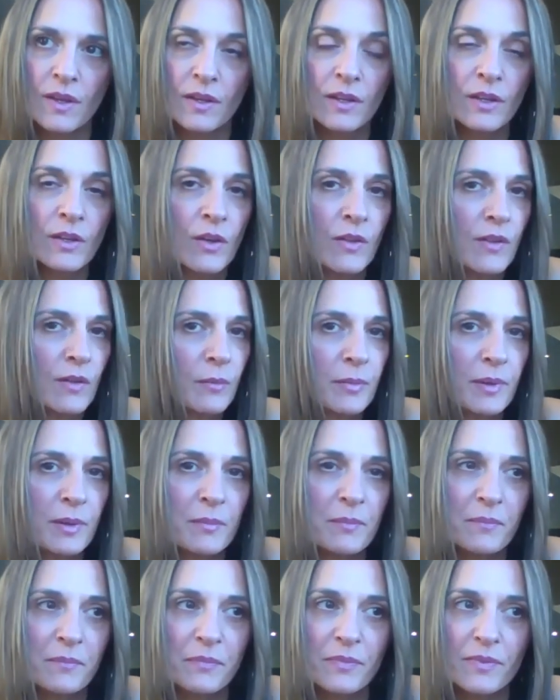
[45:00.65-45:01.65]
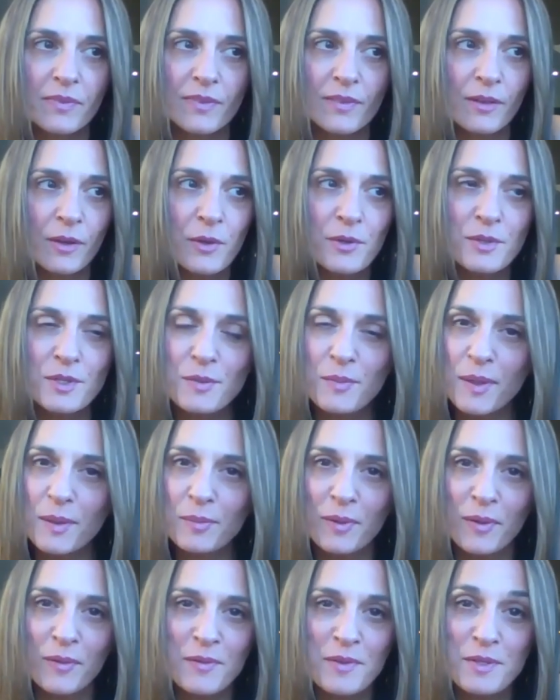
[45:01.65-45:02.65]
There'll be loads of
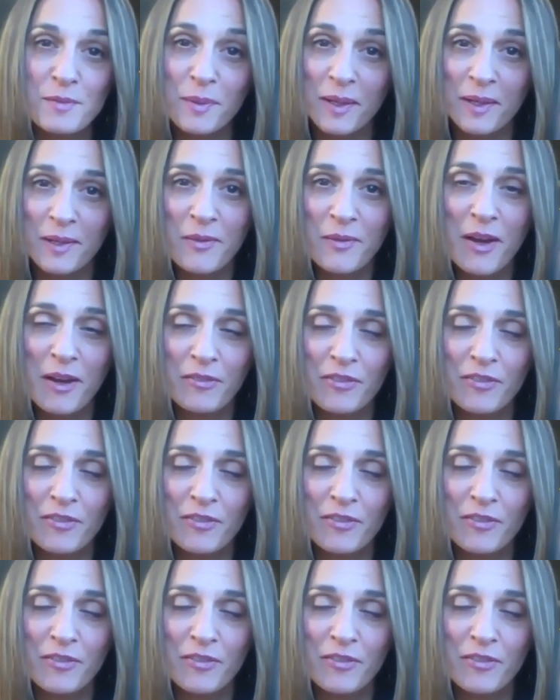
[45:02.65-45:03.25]
people on this planet who have